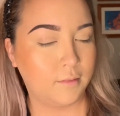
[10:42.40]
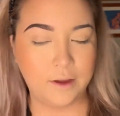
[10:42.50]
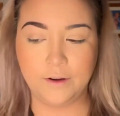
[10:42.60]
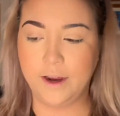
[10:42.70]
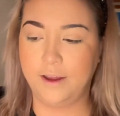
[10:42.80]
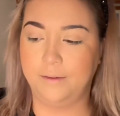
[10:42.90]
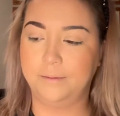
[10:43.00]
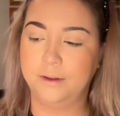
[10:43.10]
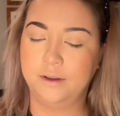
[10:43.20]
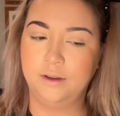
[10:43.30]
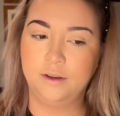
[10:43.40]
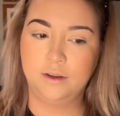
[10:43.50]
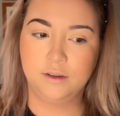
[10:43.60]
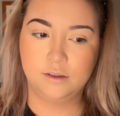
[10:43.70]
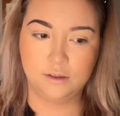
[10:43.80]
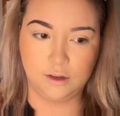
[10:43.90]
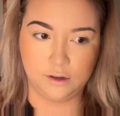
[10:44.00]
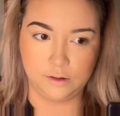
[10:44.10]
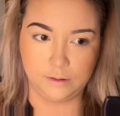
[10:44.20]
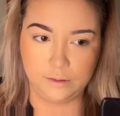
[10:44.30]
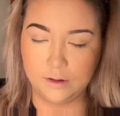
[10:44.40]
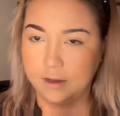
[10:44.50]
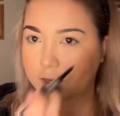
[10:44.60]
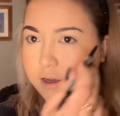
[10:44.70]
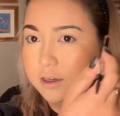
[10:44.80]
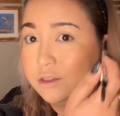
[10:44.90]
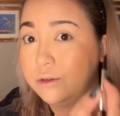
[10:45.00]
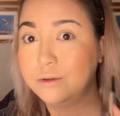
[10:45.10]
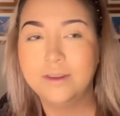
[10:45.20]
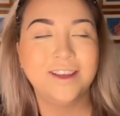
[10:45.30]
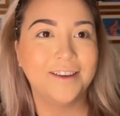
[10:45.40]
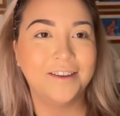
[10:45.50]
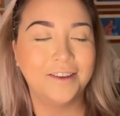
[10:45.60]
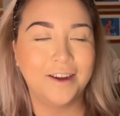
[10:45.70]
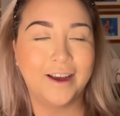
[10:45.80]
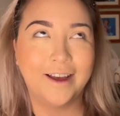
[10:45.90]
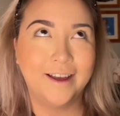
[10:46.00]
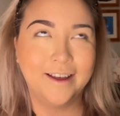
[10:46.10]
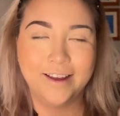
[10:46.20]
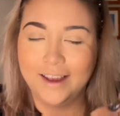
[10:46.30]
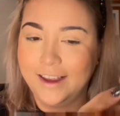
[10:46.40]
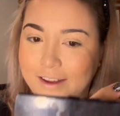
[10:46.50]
Alright, so on to the other eye.